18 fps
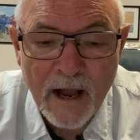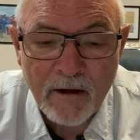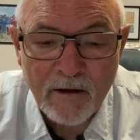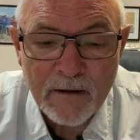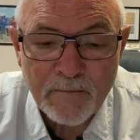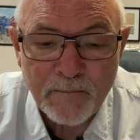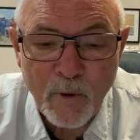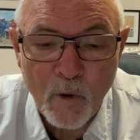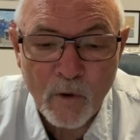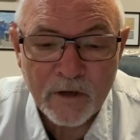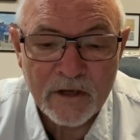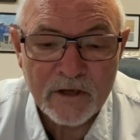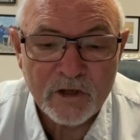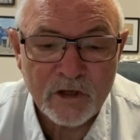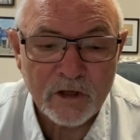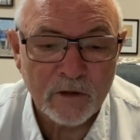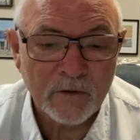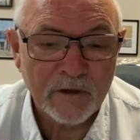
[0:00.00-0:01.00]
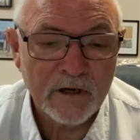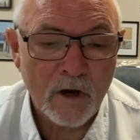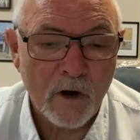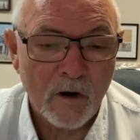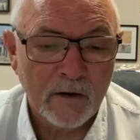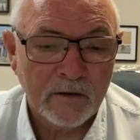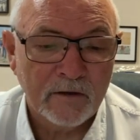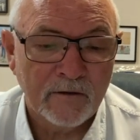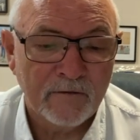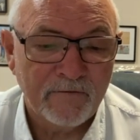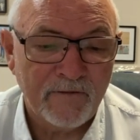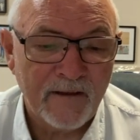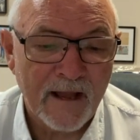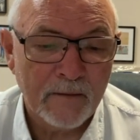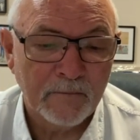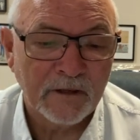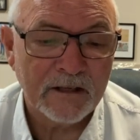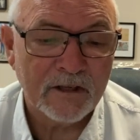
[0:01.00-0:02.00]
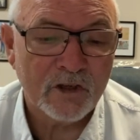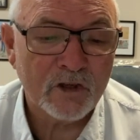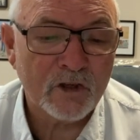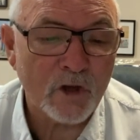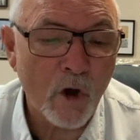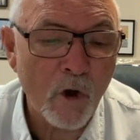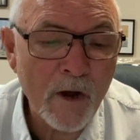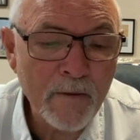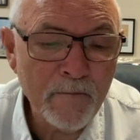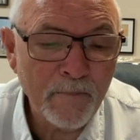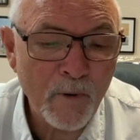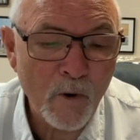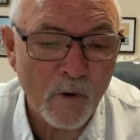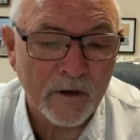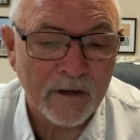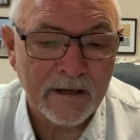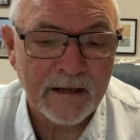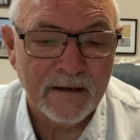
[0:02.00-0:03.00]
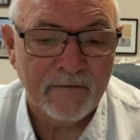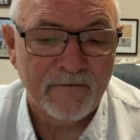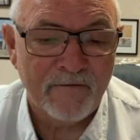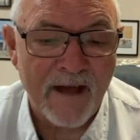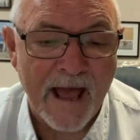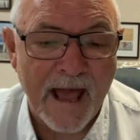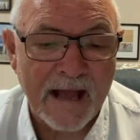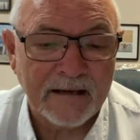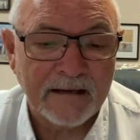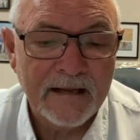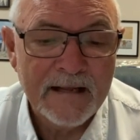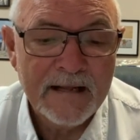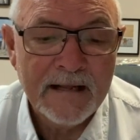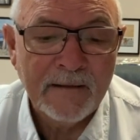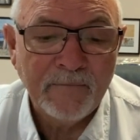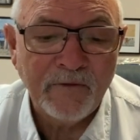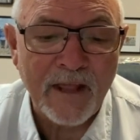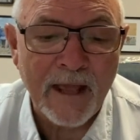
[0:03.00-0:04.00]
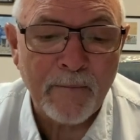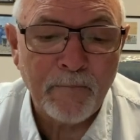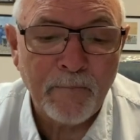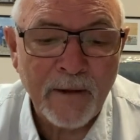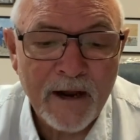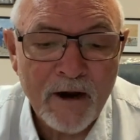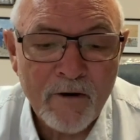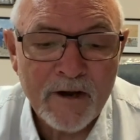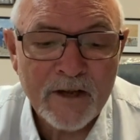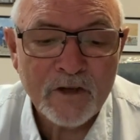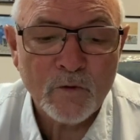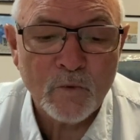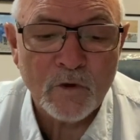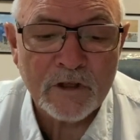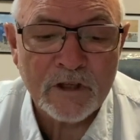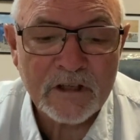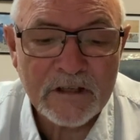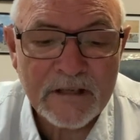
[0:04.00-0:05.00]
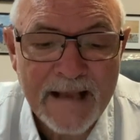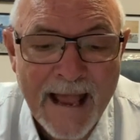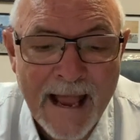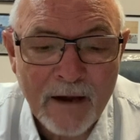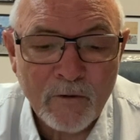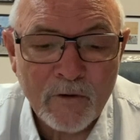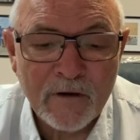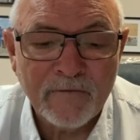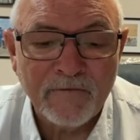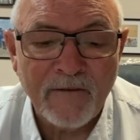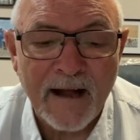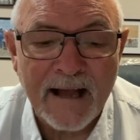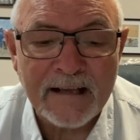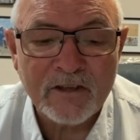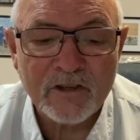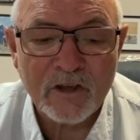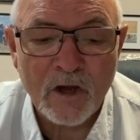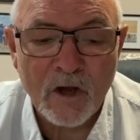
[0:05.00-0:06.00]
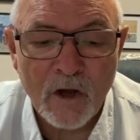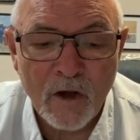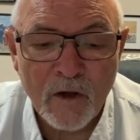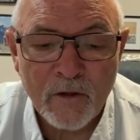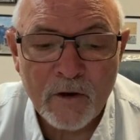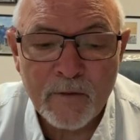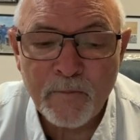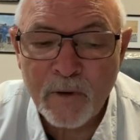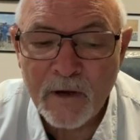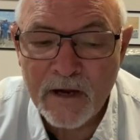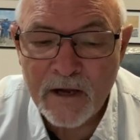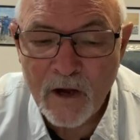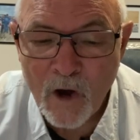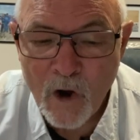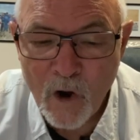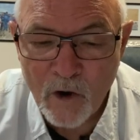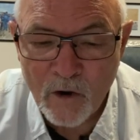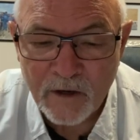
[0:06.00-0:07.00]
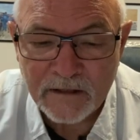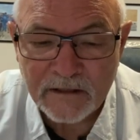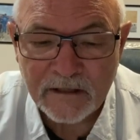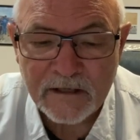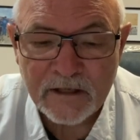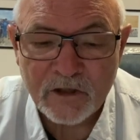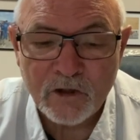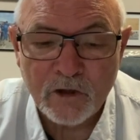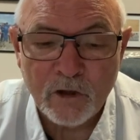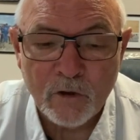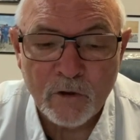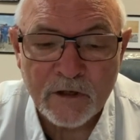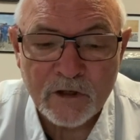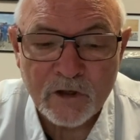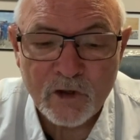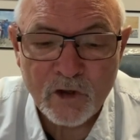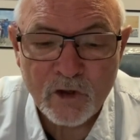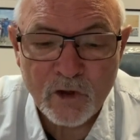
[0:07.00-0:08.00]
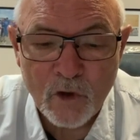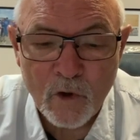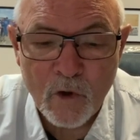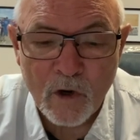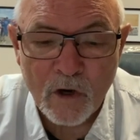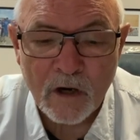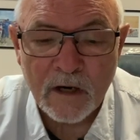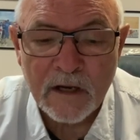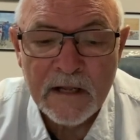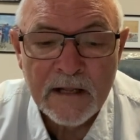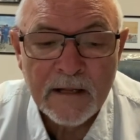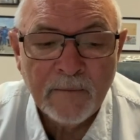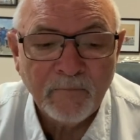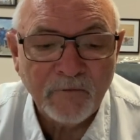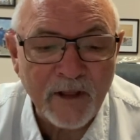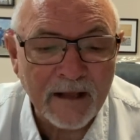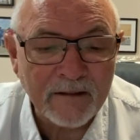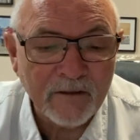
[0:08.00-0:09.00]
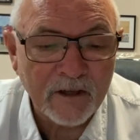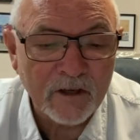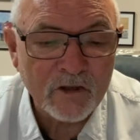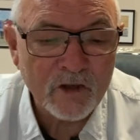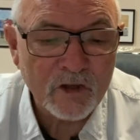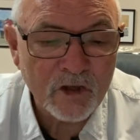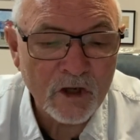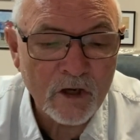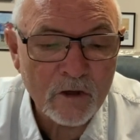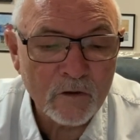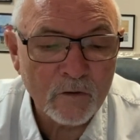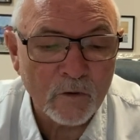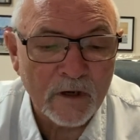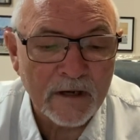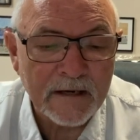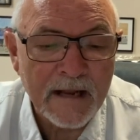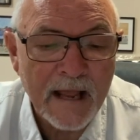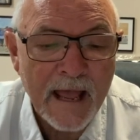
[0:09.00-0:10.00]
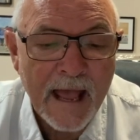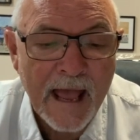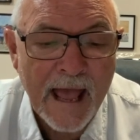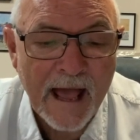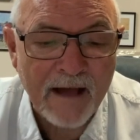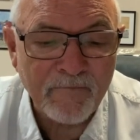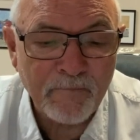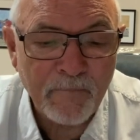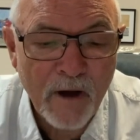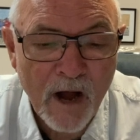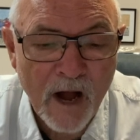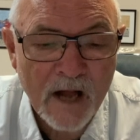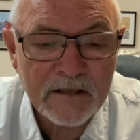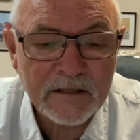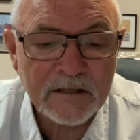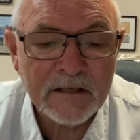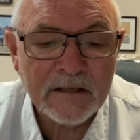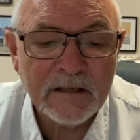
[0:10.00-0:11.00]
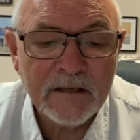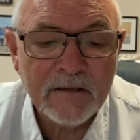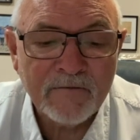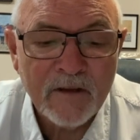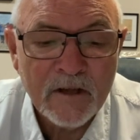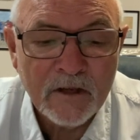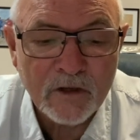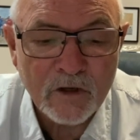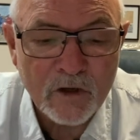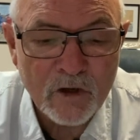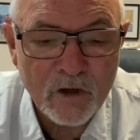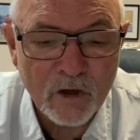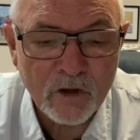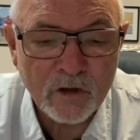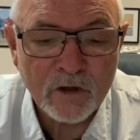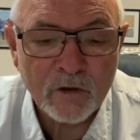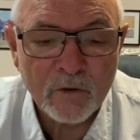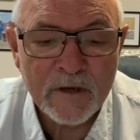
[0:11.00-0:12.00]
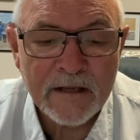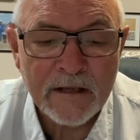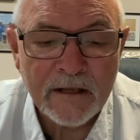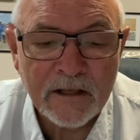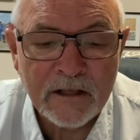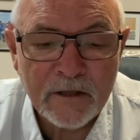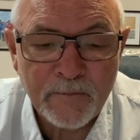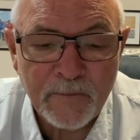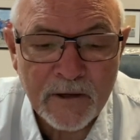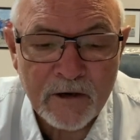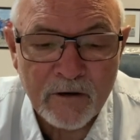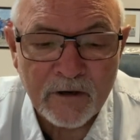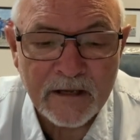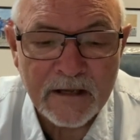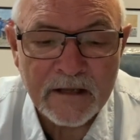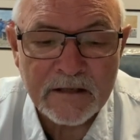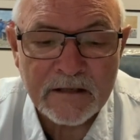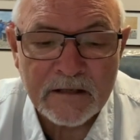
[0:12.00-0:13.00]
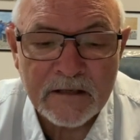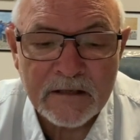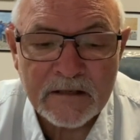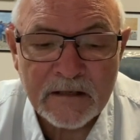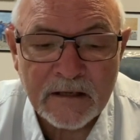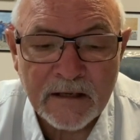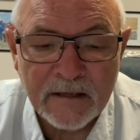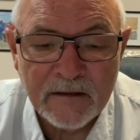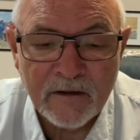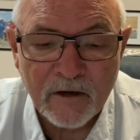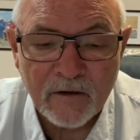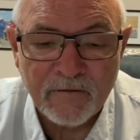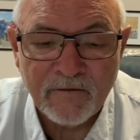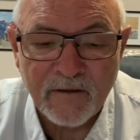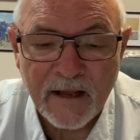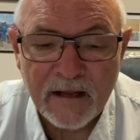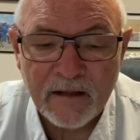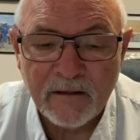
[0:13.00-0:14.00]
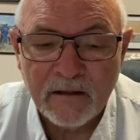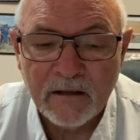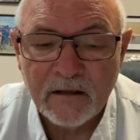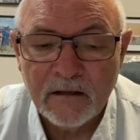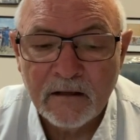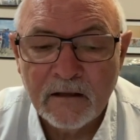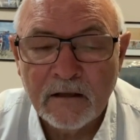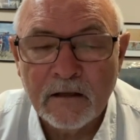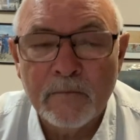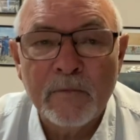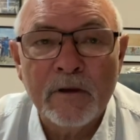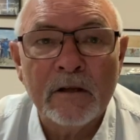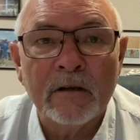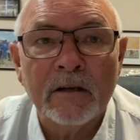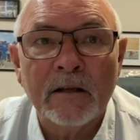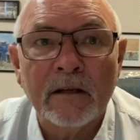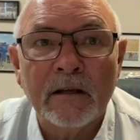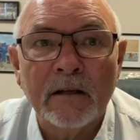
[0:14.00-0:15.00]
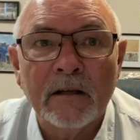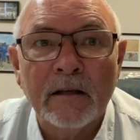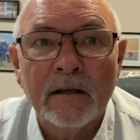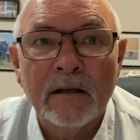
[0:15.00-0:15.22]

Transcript: important children are to families. So important, in fact, that parents will sacrifice other priorities to ensure that their children have positive, nurturing experiences in their faith community."